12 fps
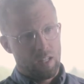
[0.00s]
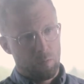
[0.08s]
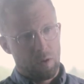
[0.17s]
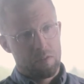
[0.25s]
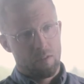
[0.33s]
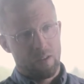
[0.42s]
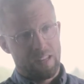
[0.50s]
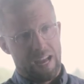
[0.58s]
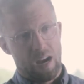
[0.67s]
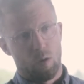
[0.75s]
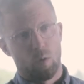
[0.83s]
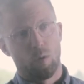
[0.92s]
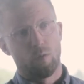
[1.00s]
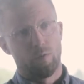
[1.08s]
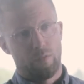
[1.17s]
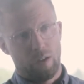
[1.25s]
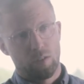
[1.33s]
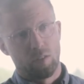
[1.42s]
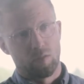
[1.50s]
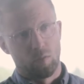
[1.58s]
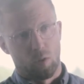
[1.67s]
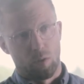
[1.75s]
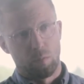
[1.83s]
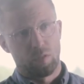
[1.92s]
and whether and how
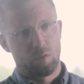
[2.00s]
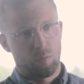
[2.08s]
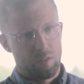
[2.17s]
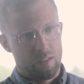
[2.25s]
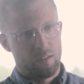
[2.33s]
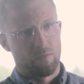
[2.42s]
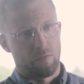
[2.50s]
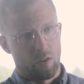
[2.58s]
fairness norms within